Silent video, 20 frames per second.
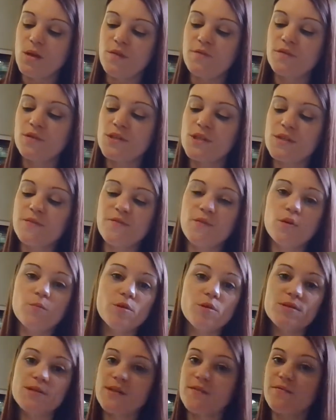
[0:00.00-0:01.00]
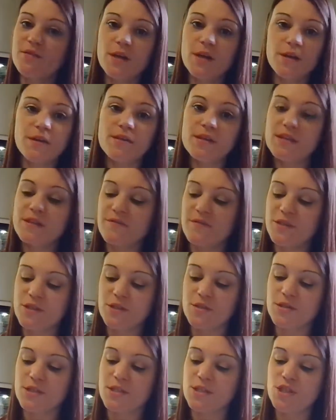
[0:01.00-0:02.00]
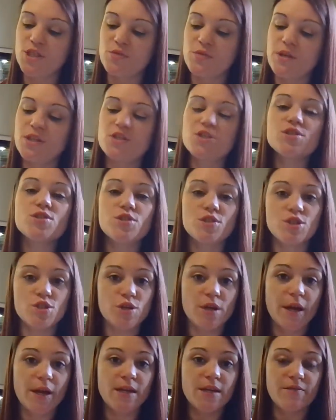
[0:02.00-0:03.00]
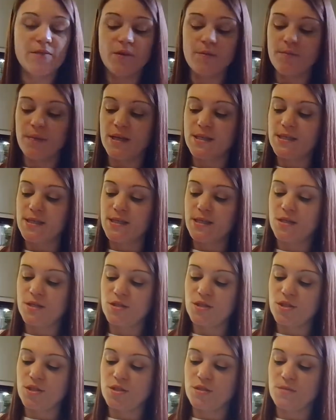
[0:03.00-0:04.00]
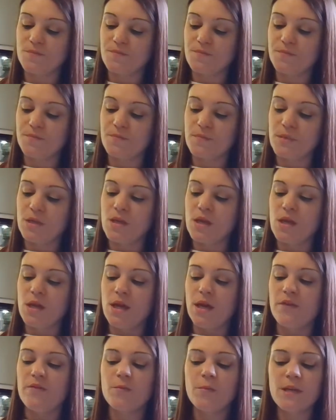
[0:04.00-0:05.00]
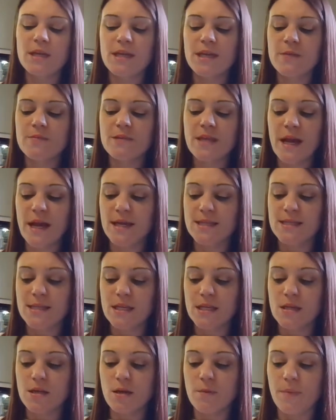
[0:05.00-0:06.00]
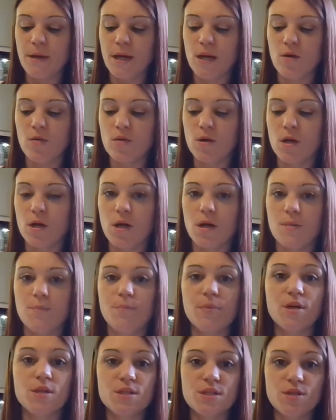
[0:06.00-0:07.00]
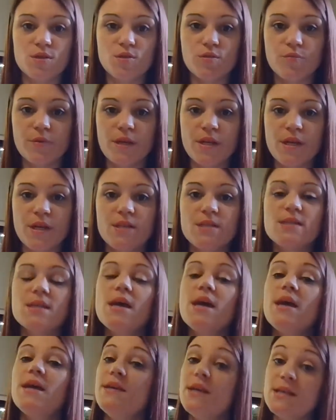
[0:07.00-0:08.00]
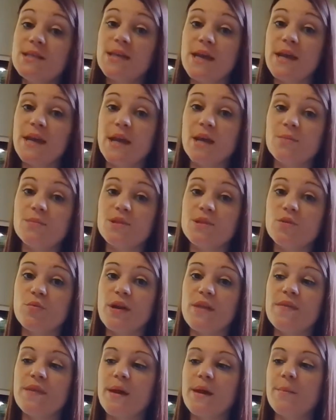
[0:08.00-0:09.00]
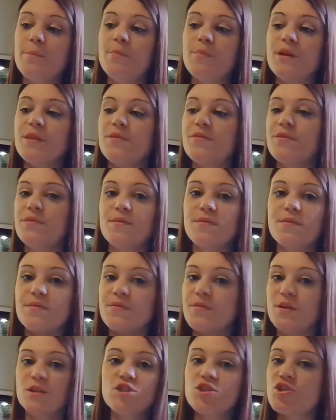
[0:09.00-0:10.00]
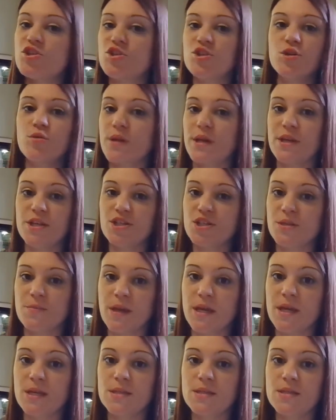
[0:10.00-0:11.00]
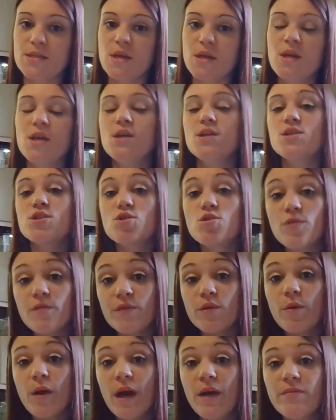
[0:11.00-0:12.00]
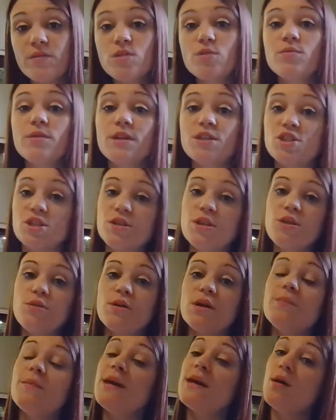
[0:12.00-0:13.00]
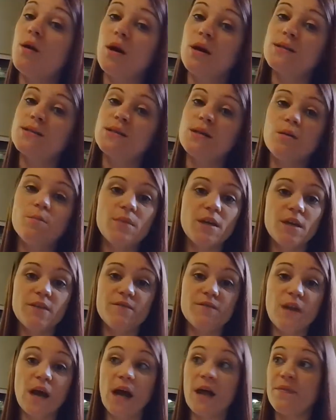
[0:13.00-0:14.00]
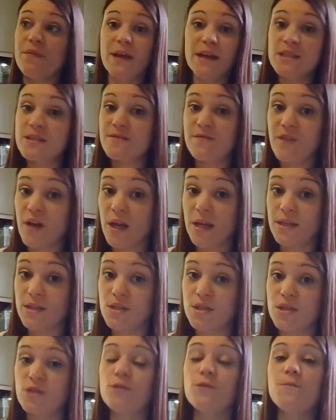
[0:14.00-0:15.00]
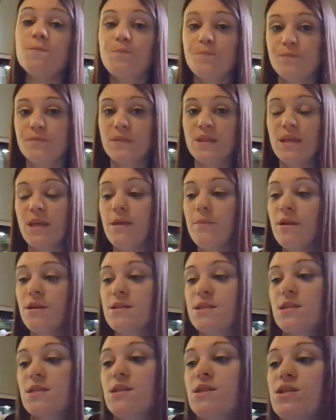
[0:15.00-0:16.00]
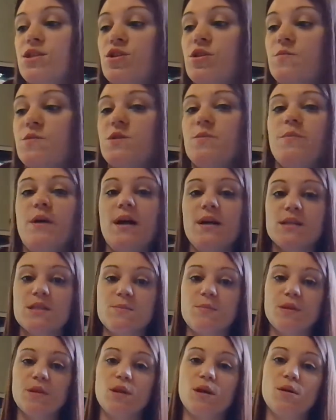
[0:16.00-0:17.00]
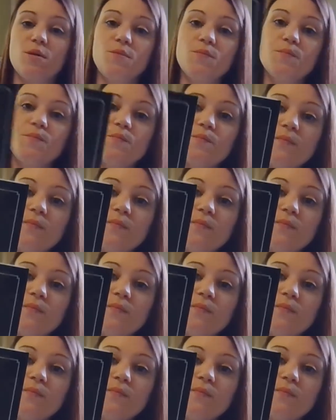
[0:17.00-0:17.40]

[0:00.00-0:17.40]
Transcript: First and foremost, if none of this fits your situation, just try a different message. Everybody keeps asking about um, personal readings. Yes, I am doing them, but they're just donation based. So if you have a donation that you can make, awesome. If not, that's fine too. The email's in the description box below.